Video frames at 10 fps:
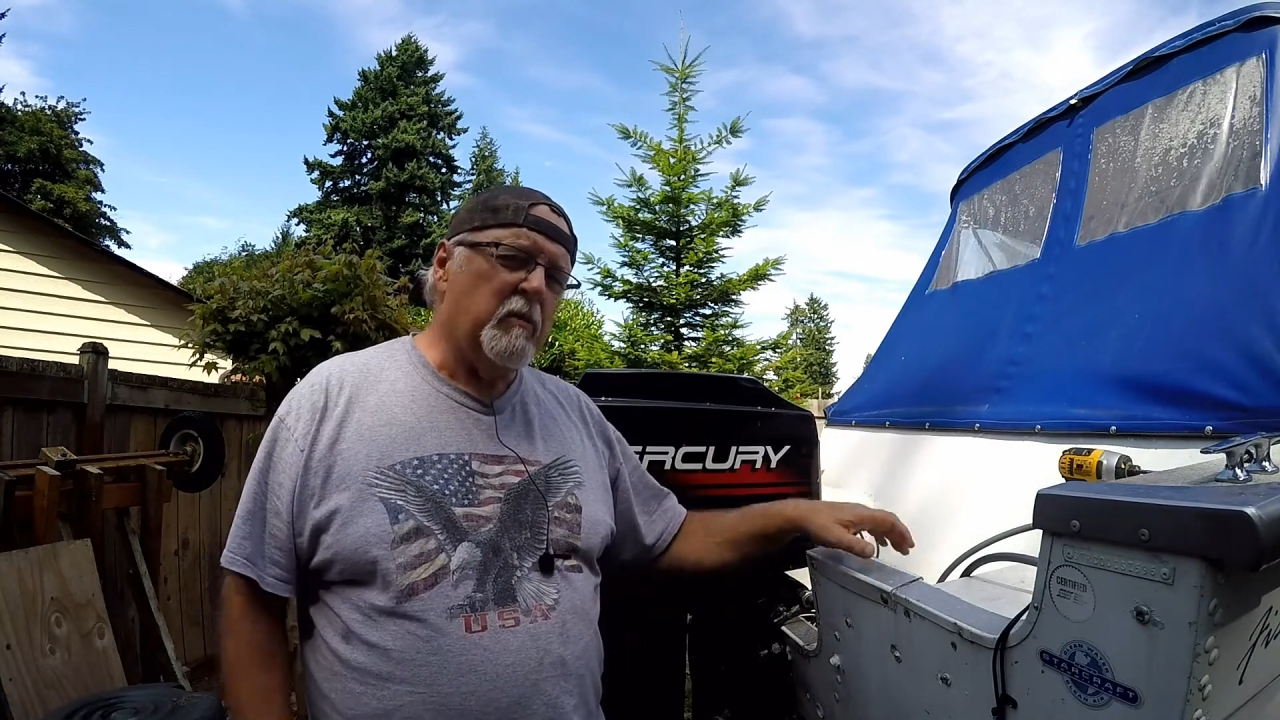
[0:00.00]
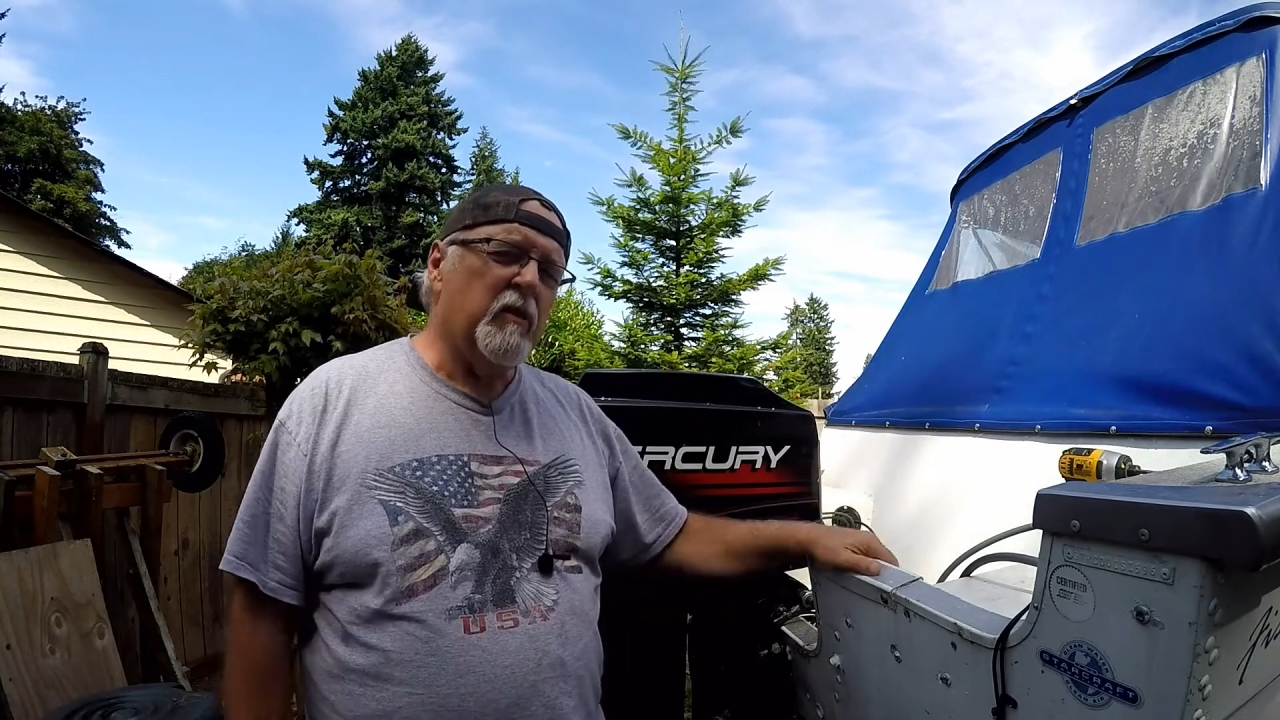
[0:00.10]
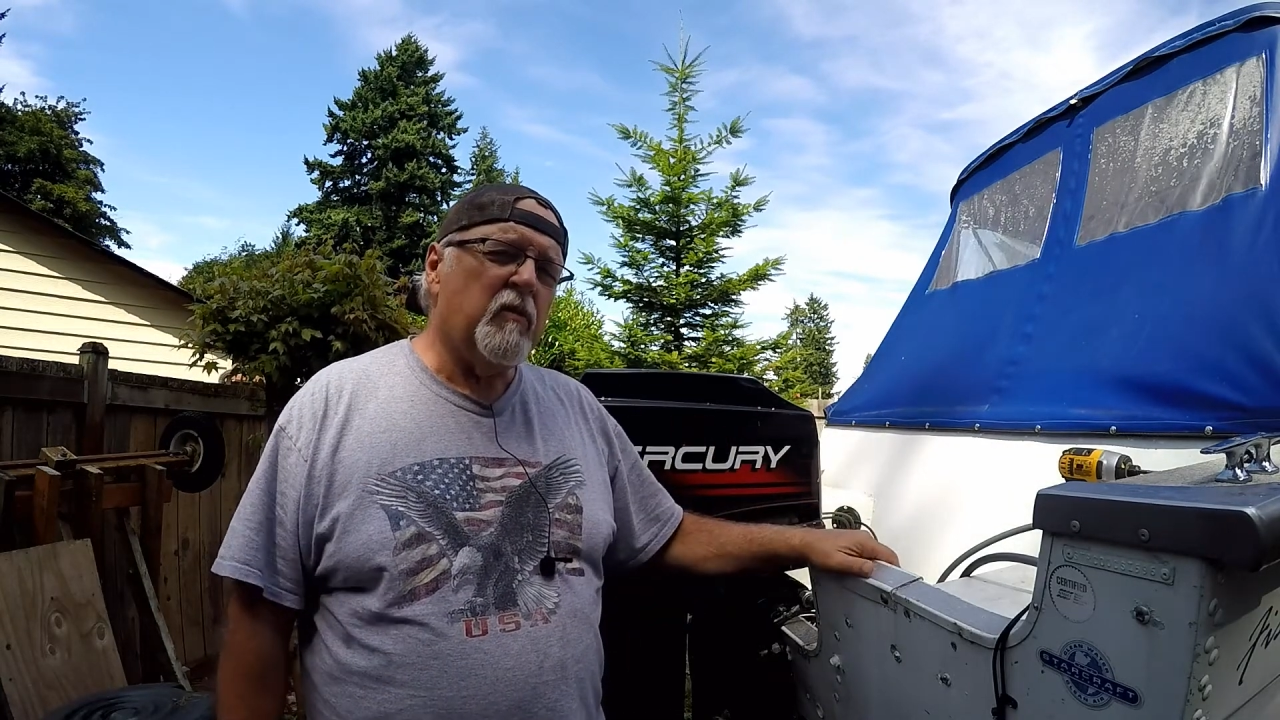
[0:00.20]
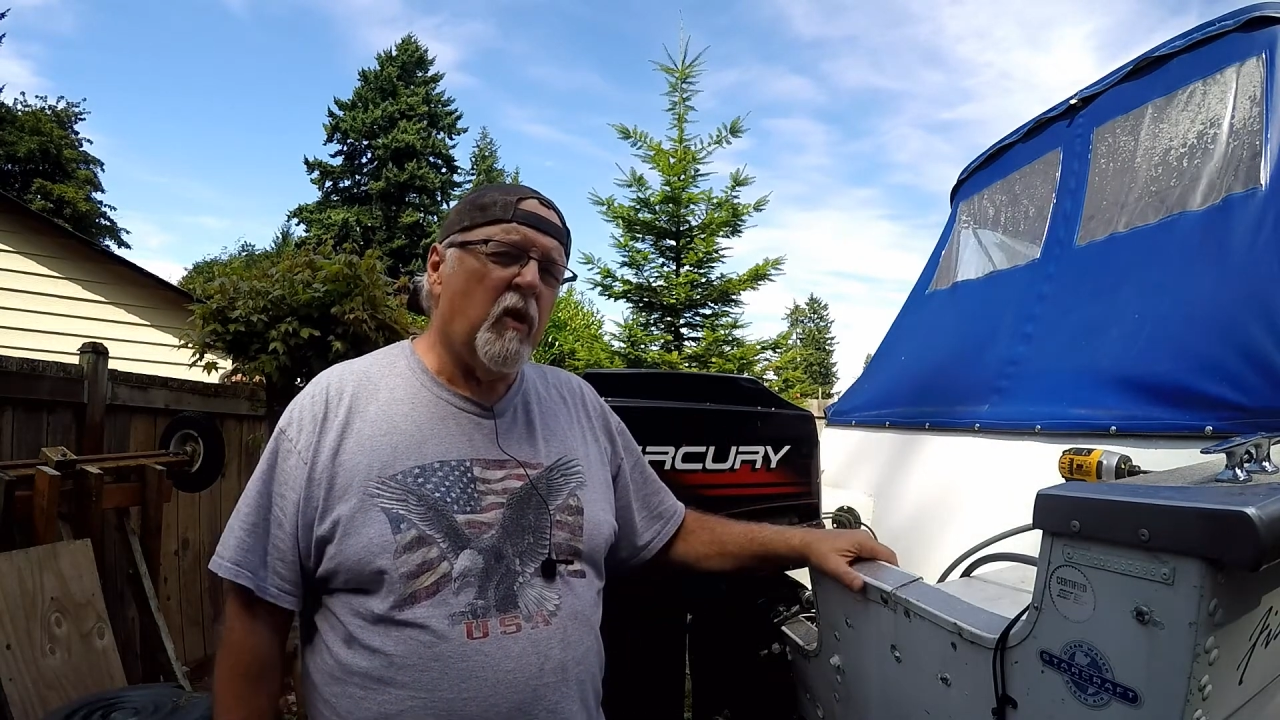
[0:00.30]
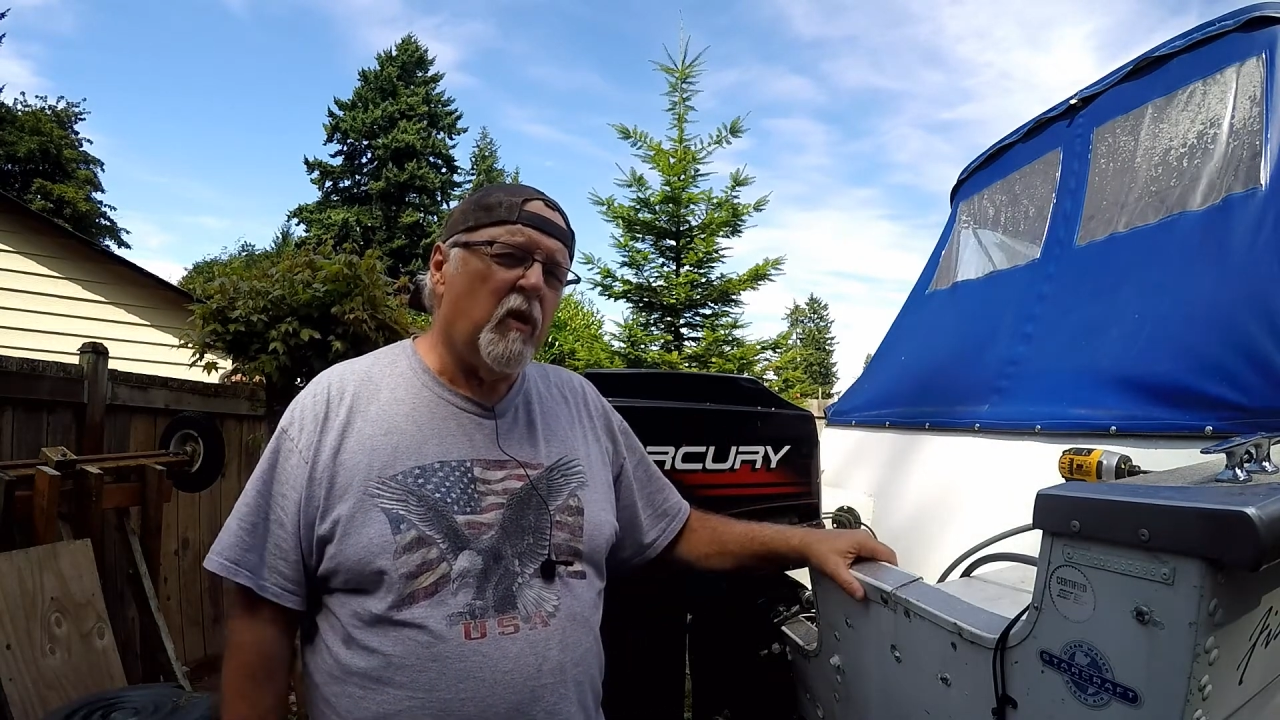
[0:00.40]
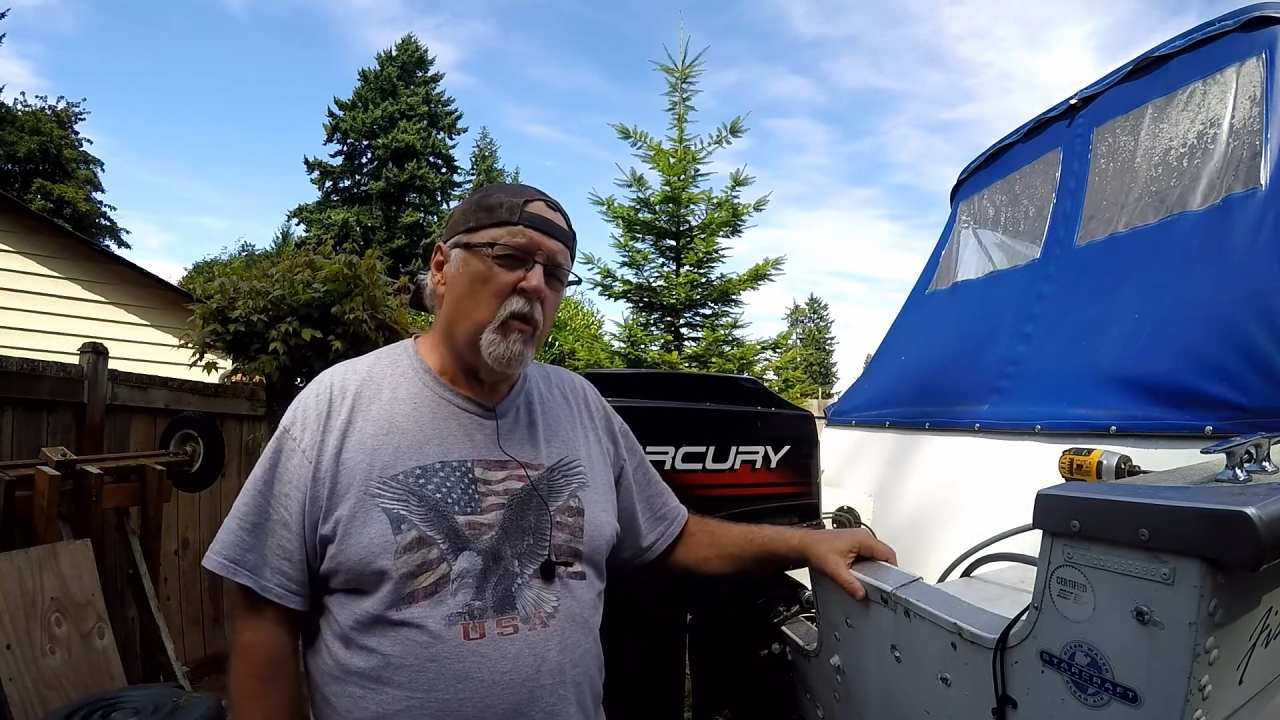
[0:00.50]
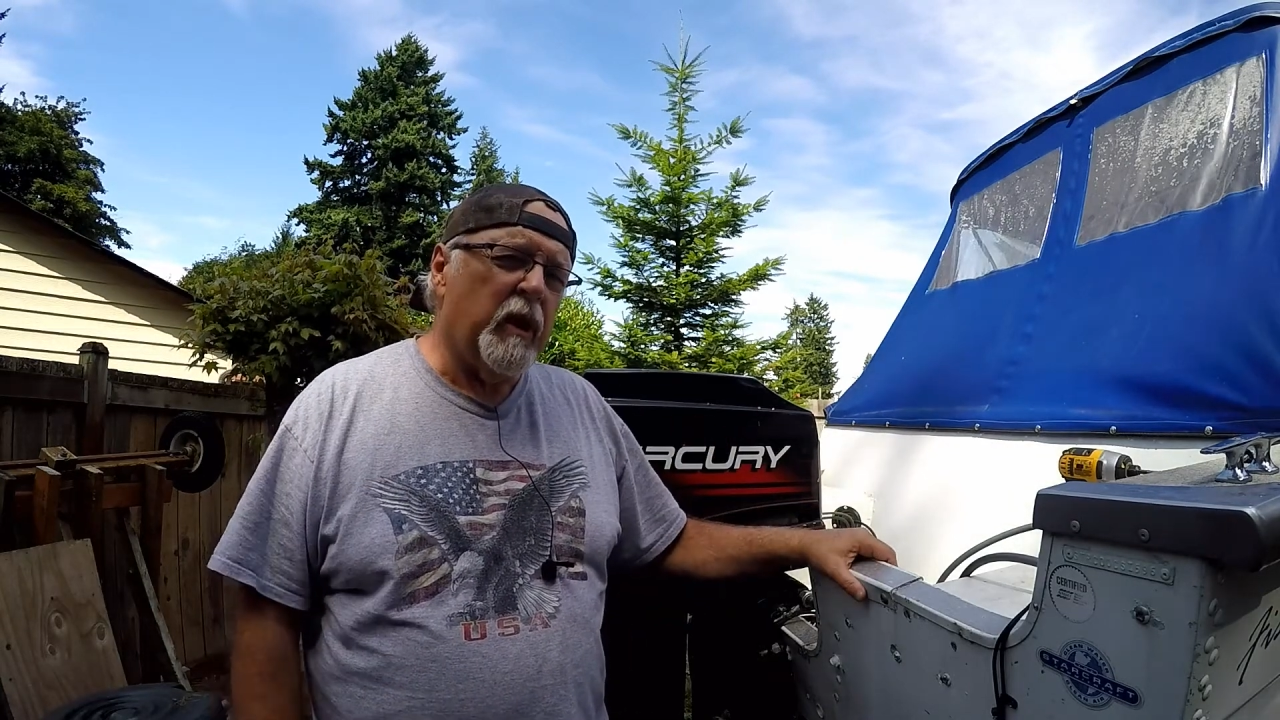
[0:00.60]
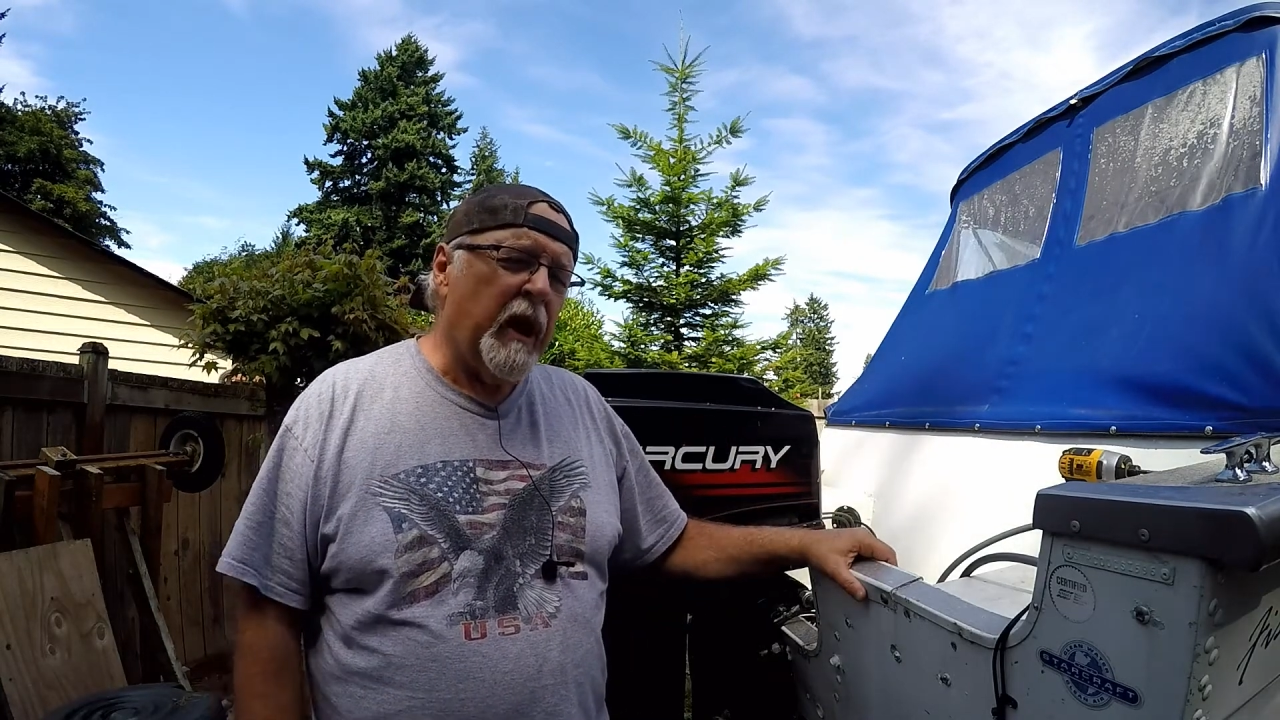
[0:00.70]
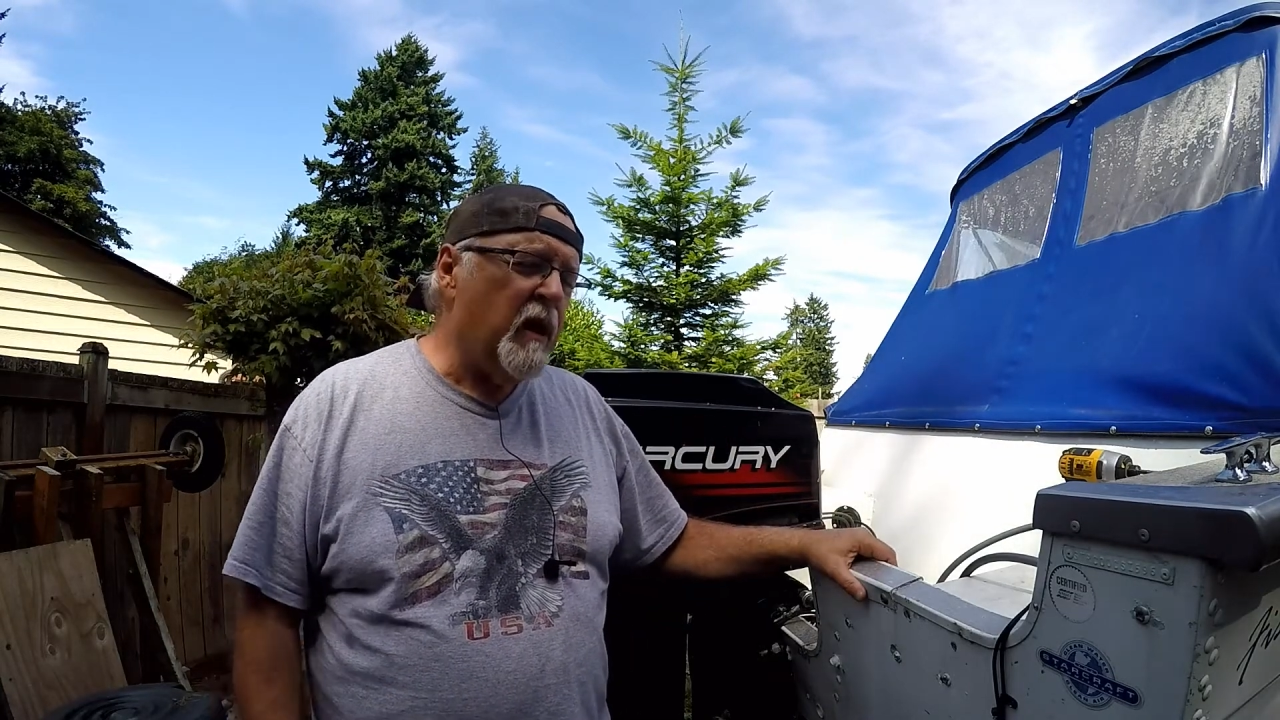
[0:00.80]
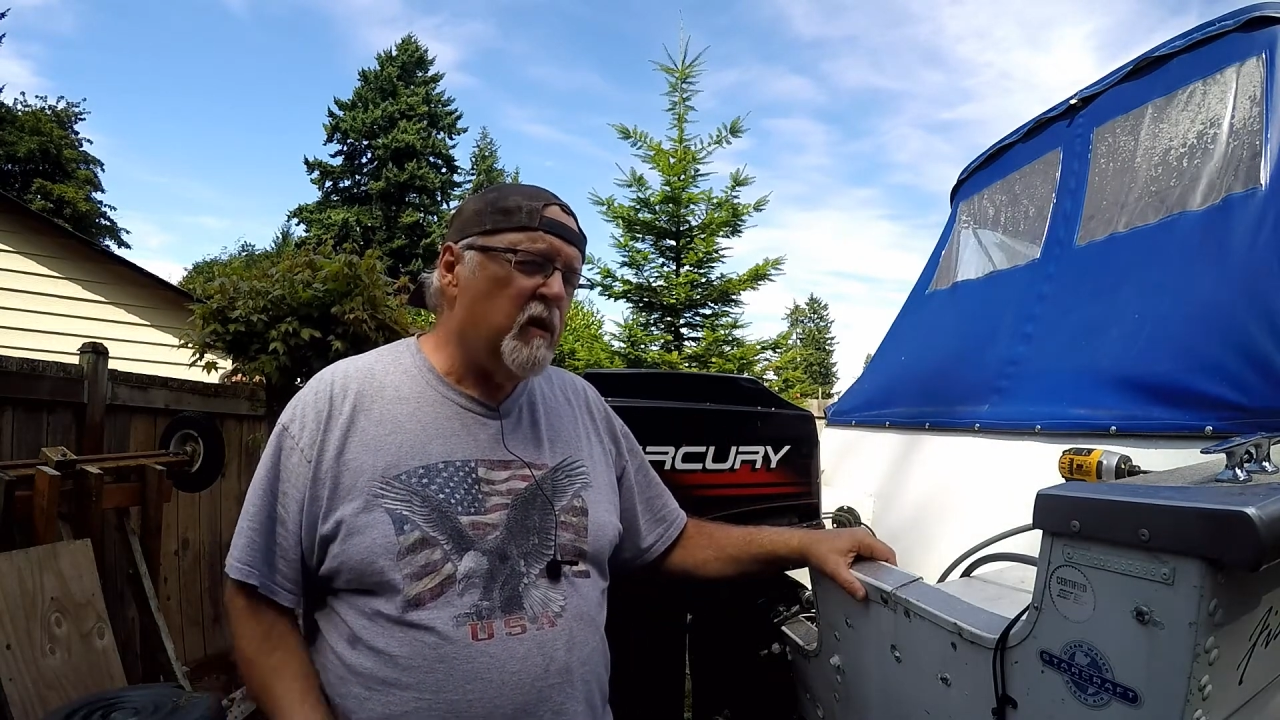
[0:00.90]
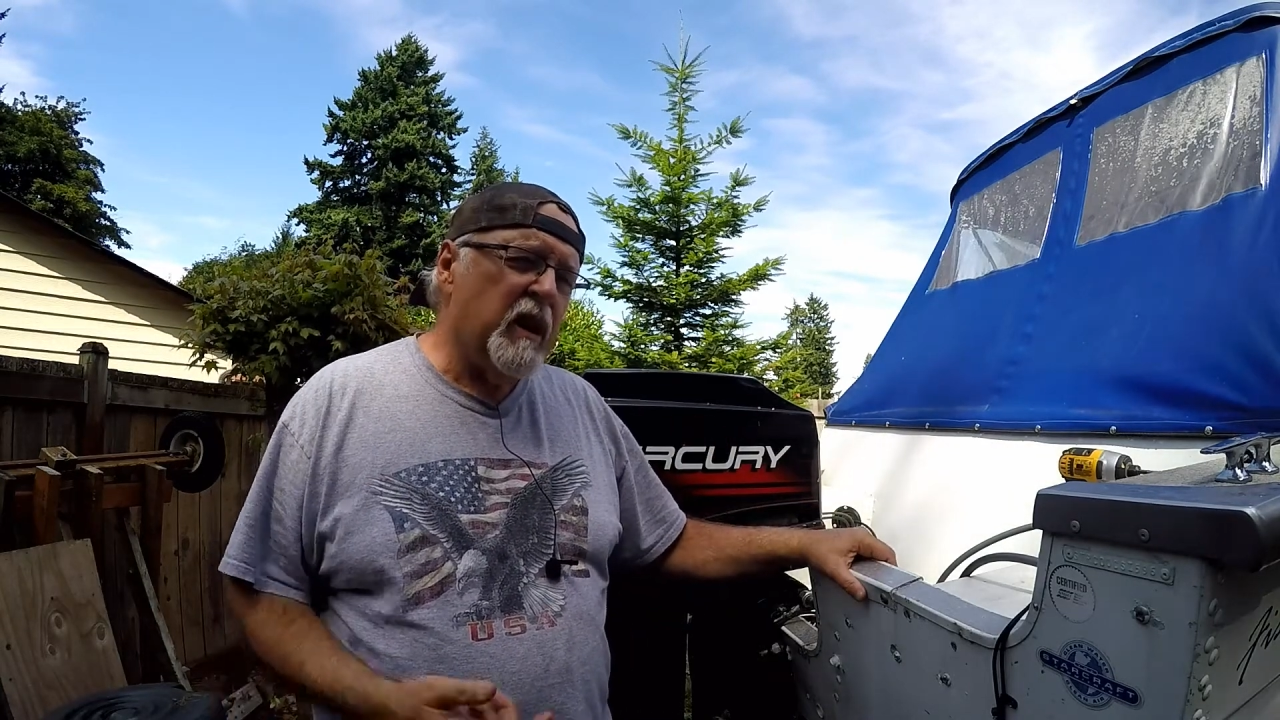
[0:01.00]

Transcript: before I went out,